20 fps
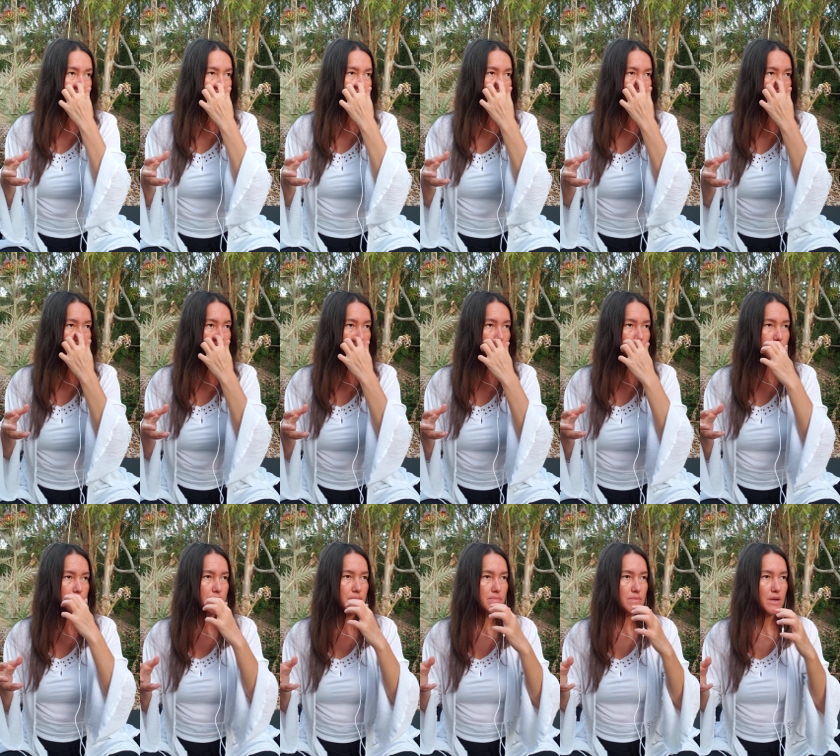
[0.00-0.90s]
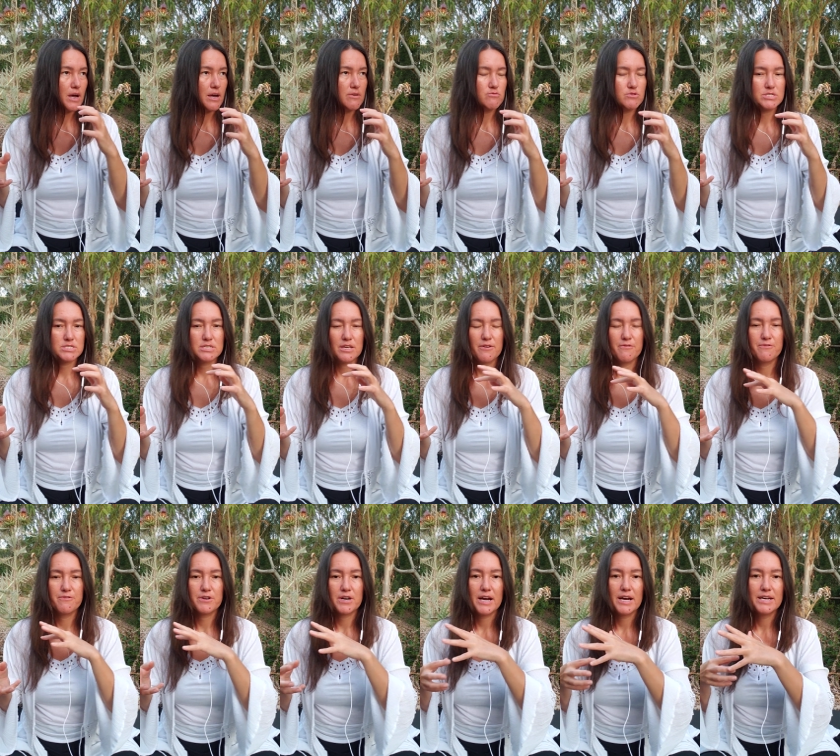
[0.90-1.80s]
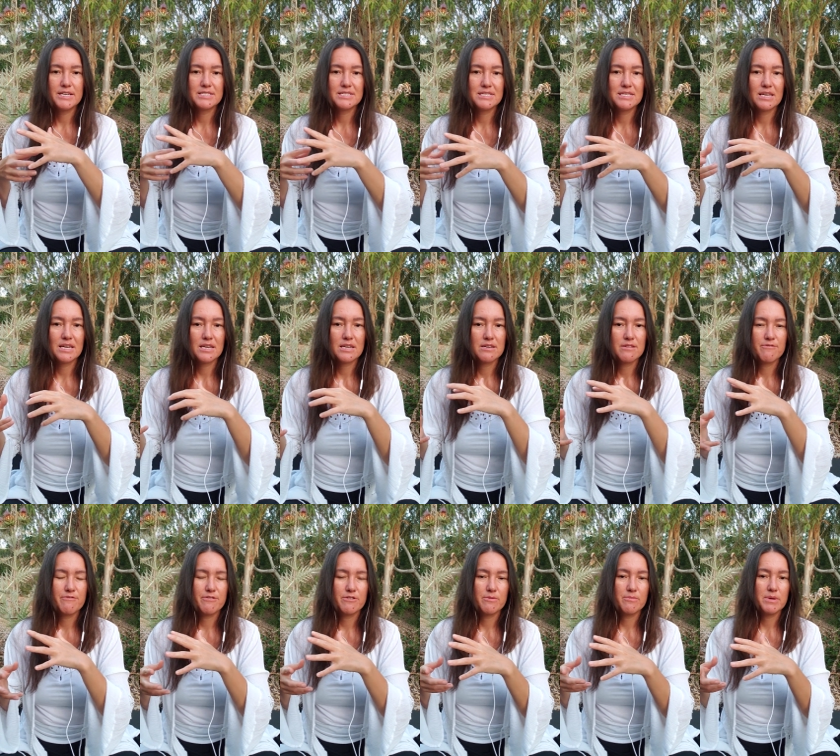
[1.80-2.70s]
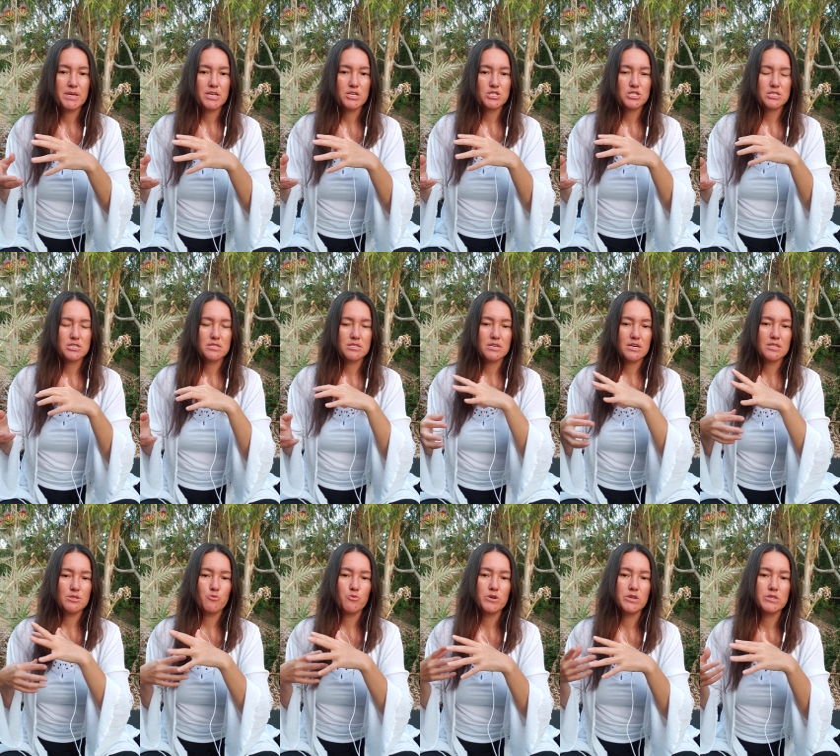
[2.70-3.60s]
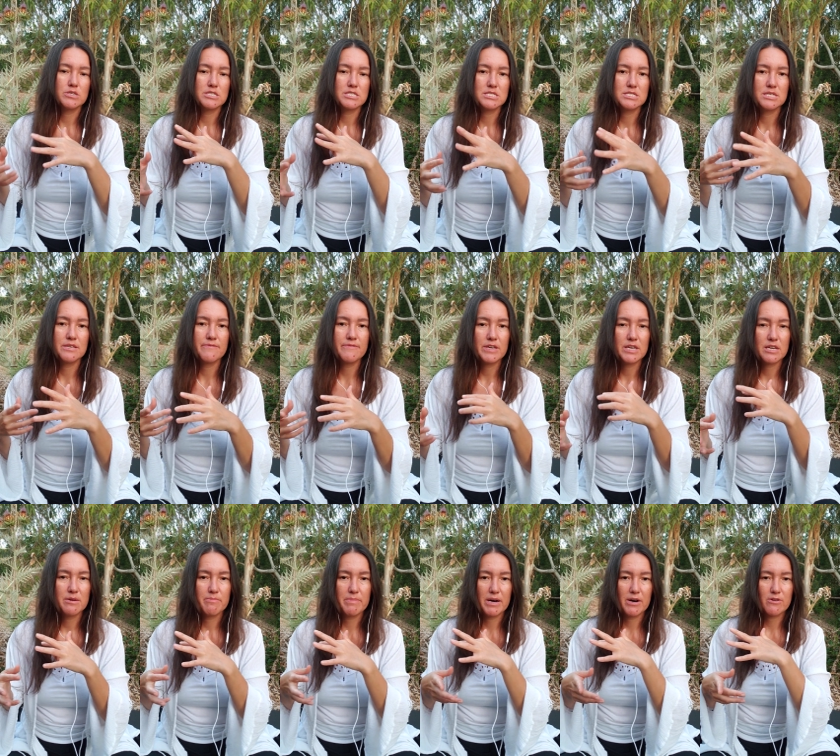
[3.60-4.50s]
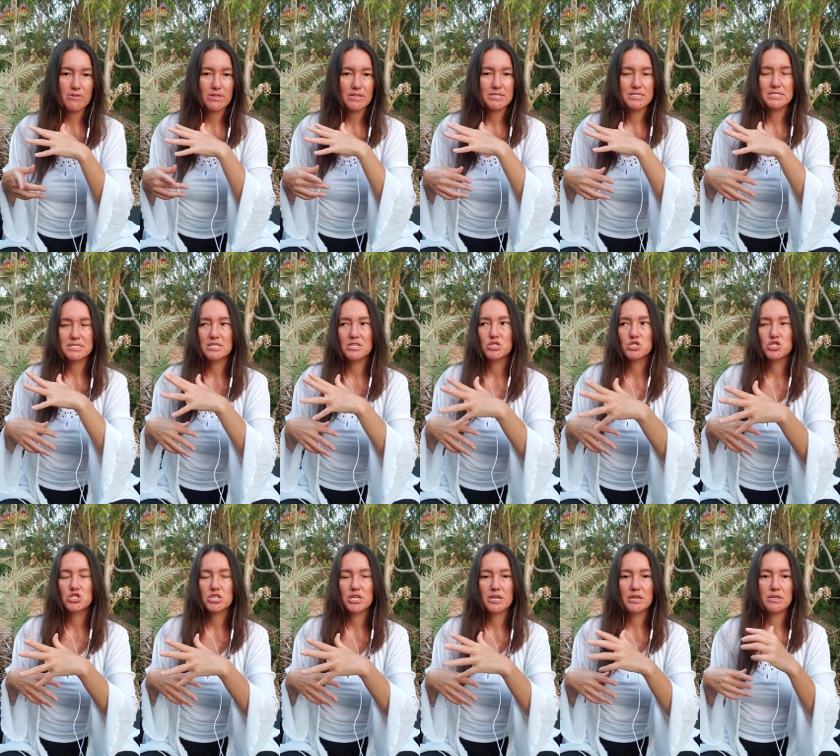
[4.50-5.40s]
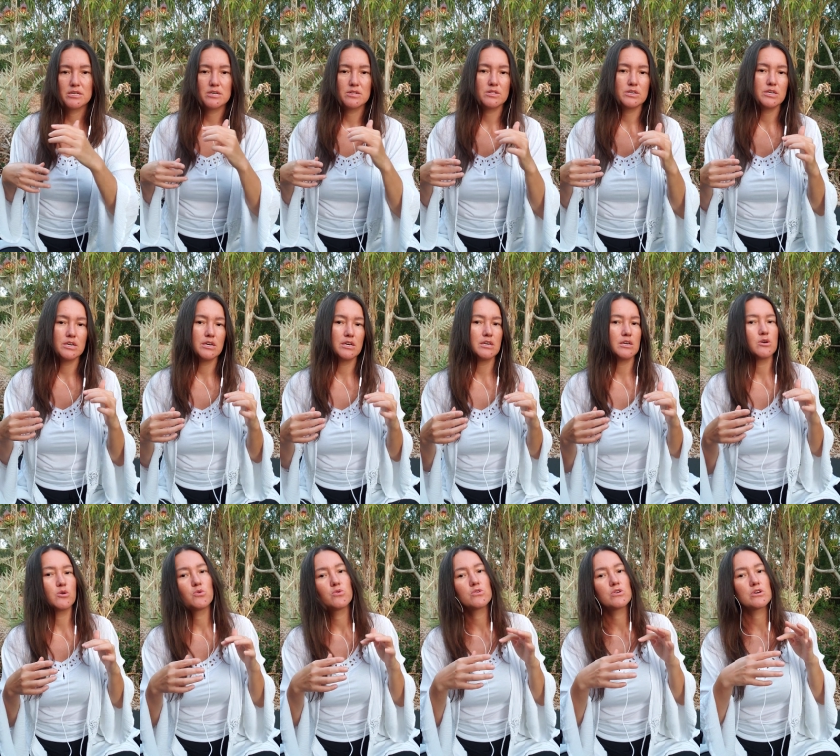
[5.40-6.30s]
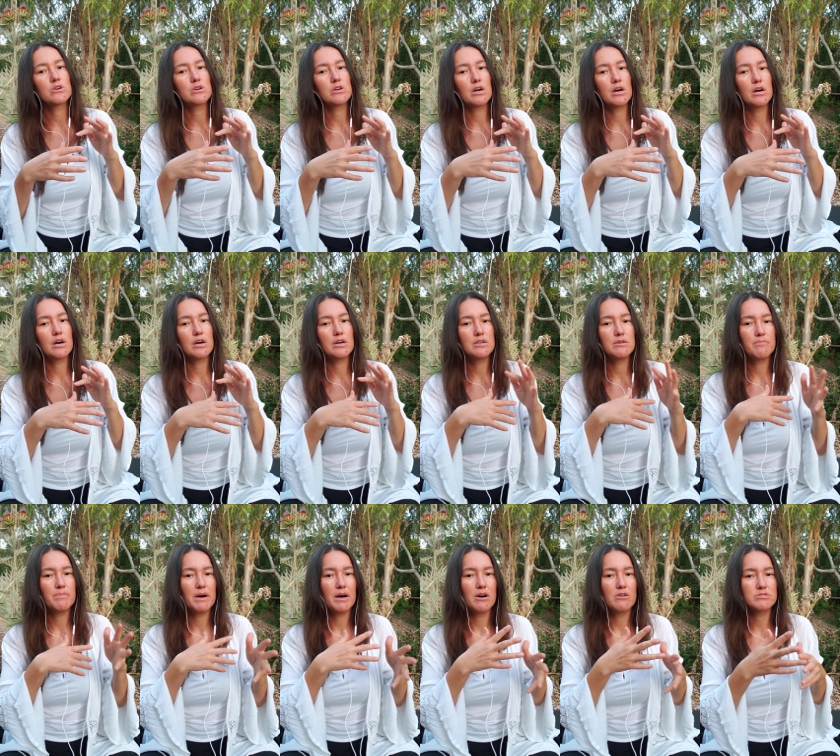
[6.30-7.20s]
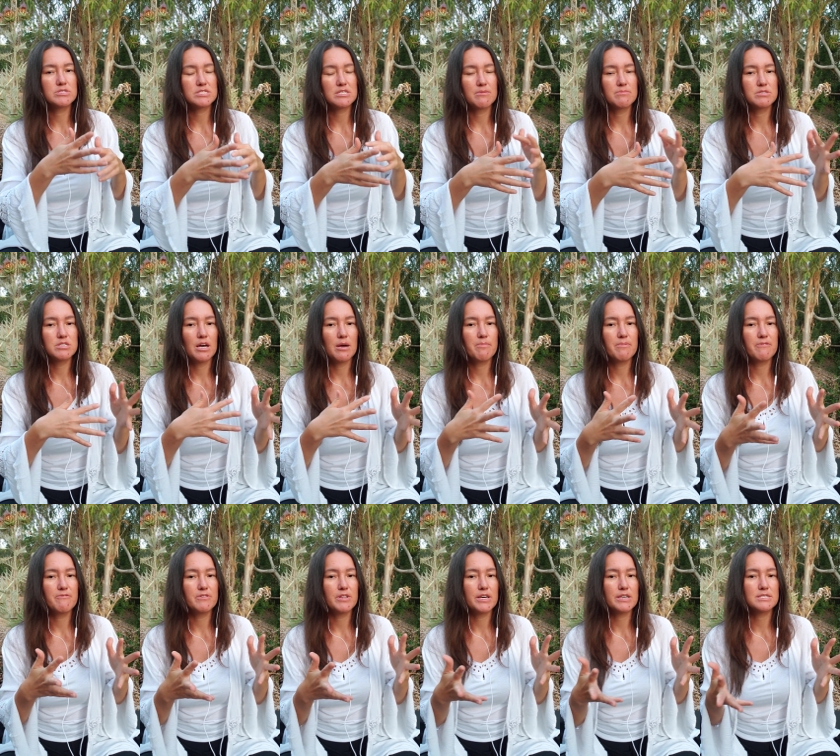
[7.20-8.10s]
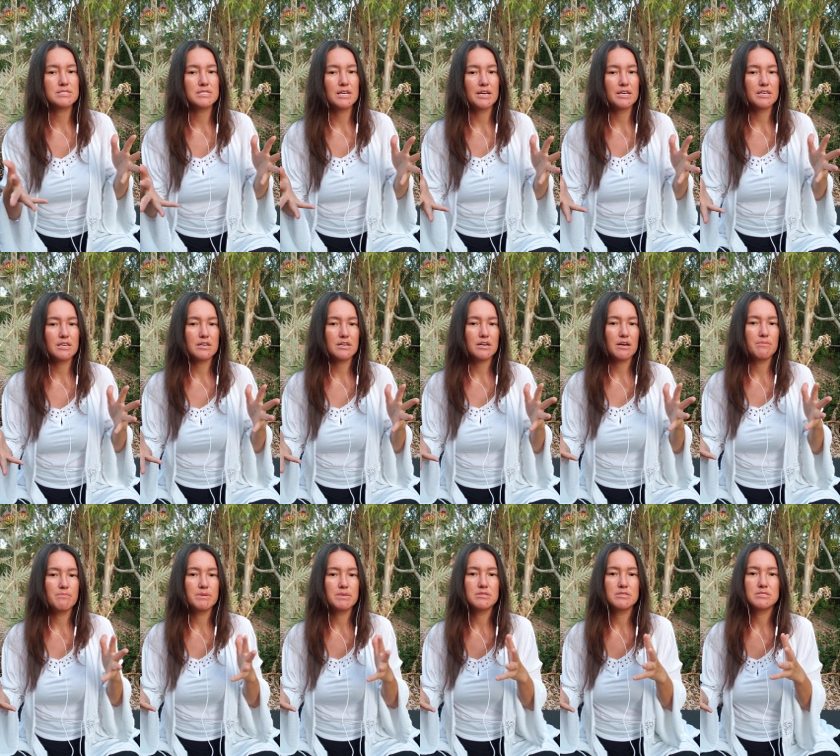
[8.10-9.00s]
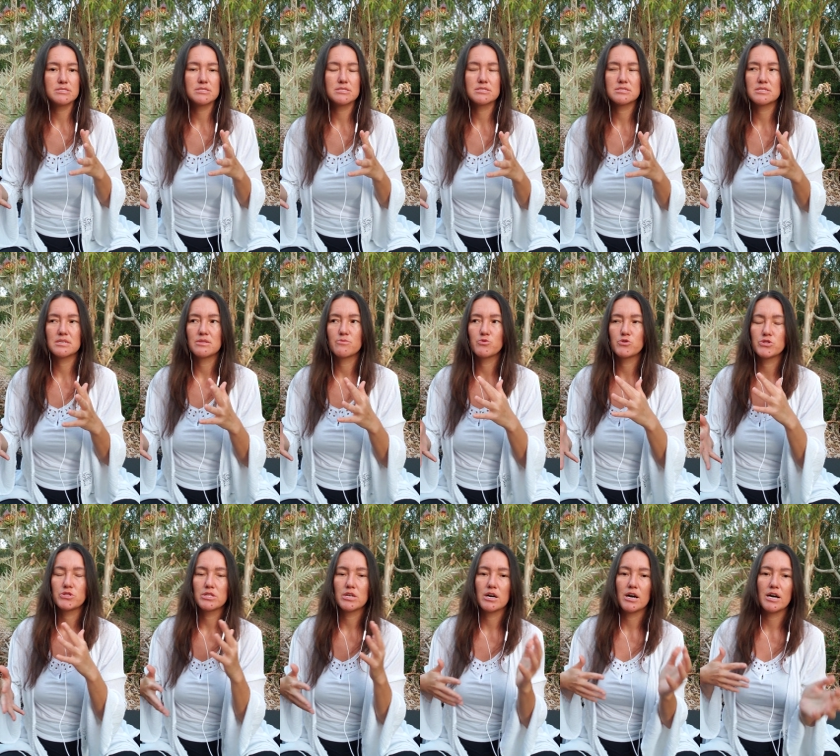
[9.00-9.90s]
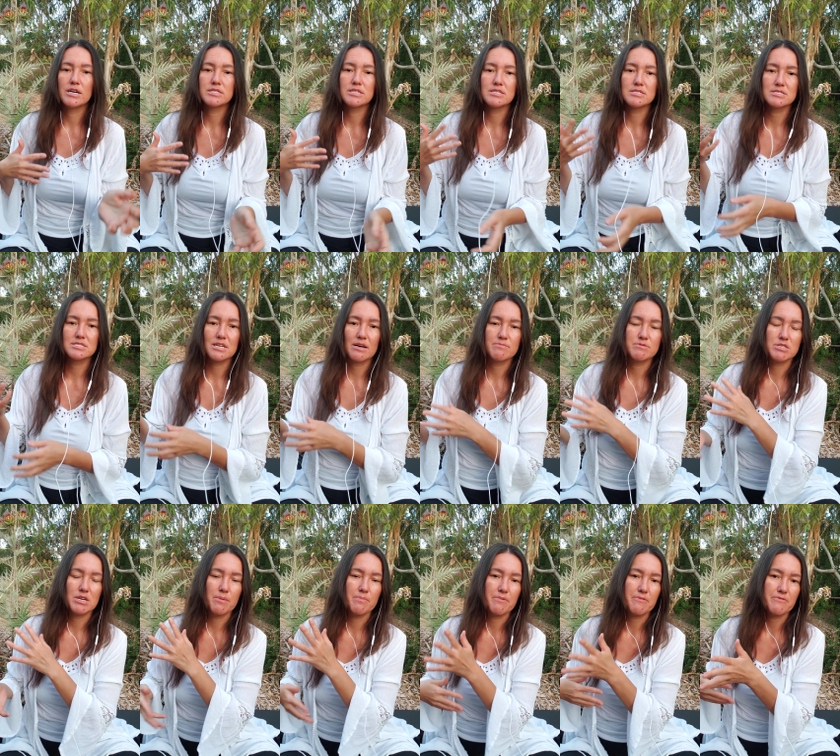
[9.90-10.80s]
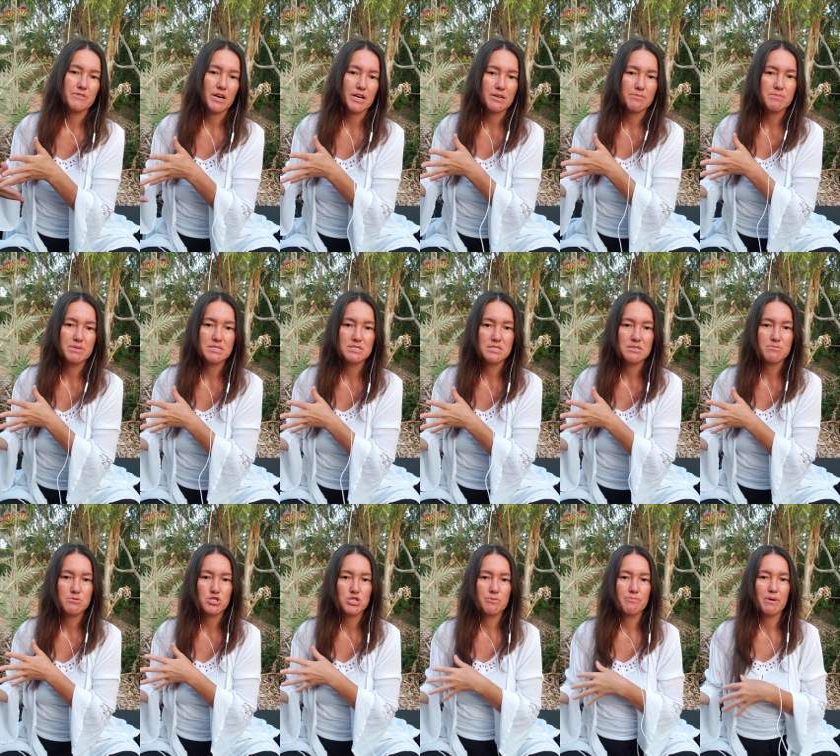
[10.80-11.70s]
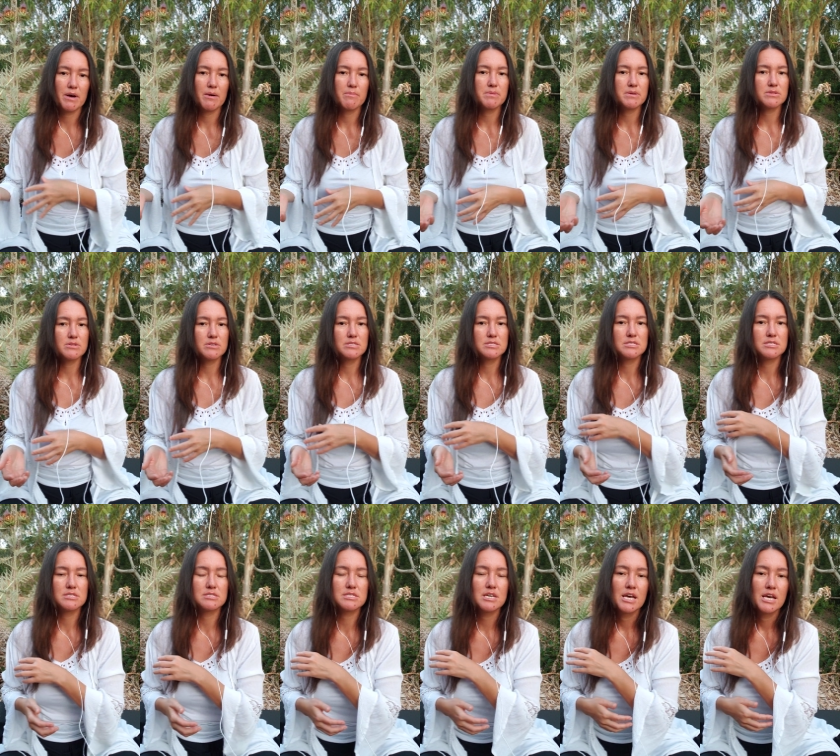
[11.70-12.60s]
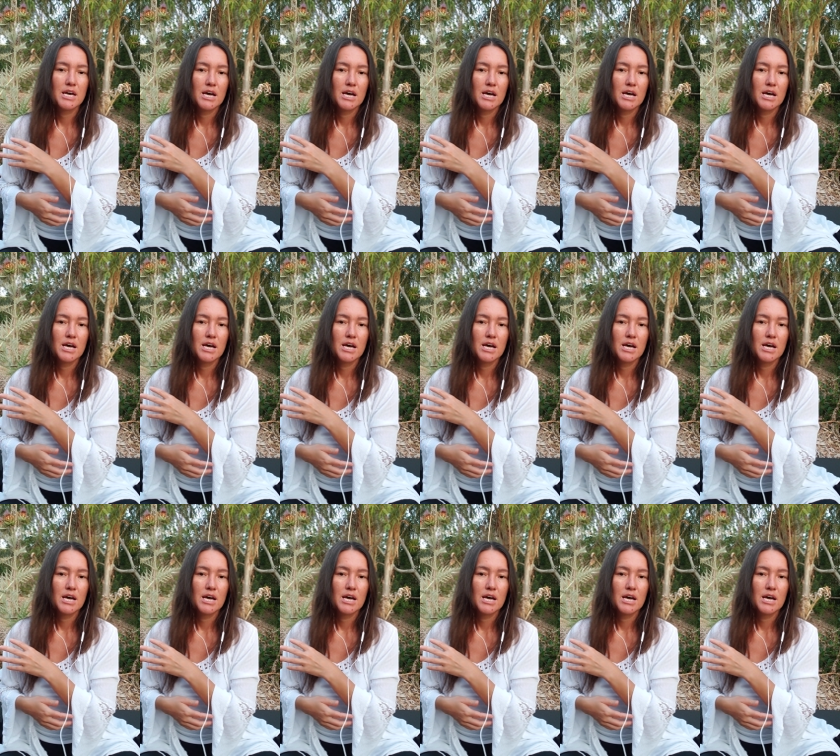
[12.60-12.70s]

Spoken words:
I would say frightening information that we are receiving about, let's say, channeling, or about some type of like psychic abilities and whatnot, and some type of like mediumship abilities